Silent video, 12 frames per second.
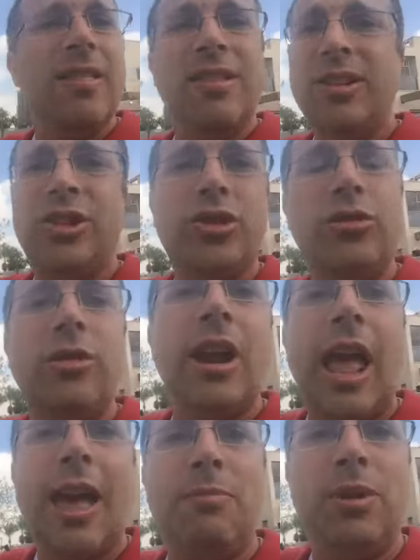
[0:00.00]
This shouldn't
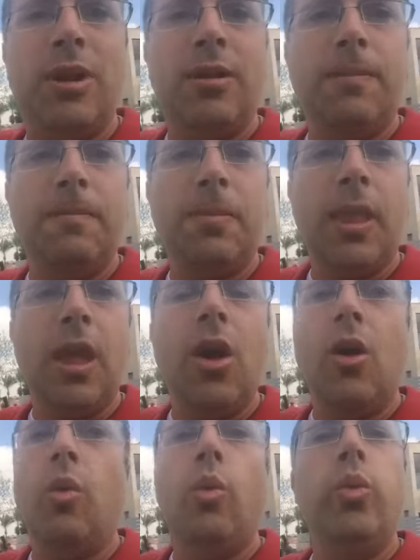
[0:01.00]
happen.
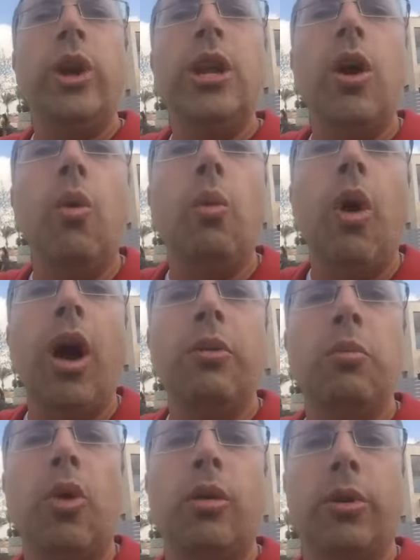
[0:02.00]
We don't want
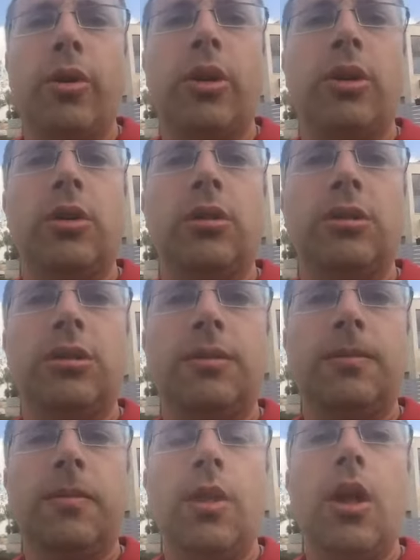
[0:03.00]
more miracles.
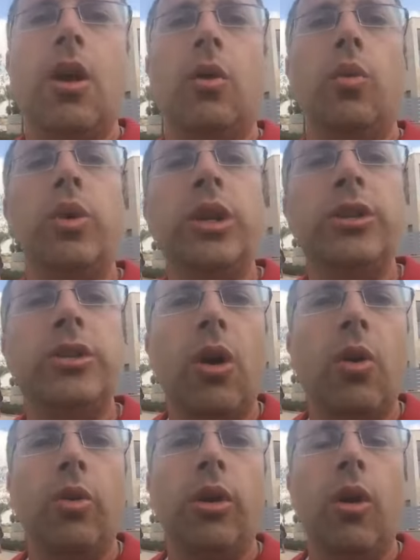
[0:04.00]
We
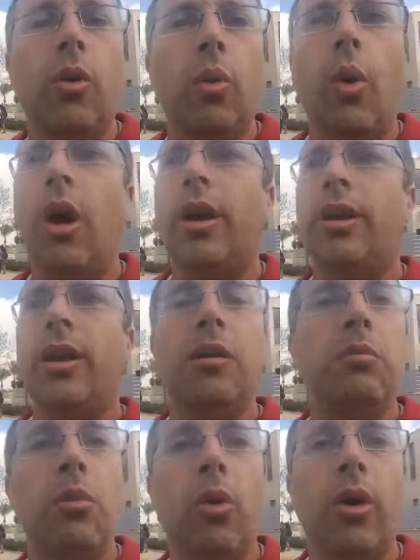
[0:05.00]
don't want
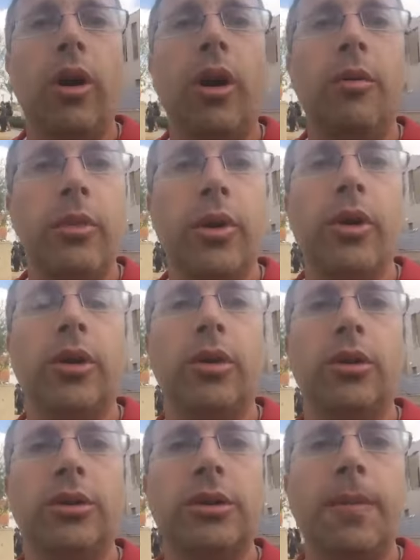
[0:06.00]
more
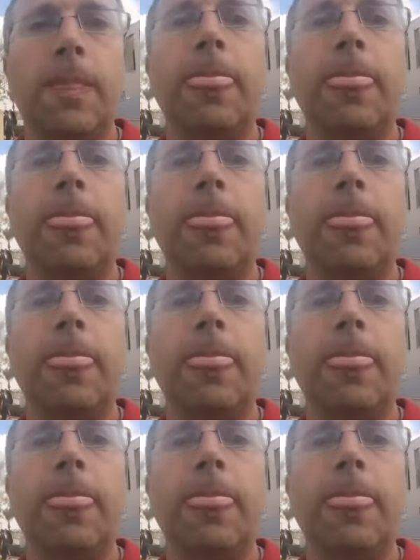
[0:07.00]
miracles.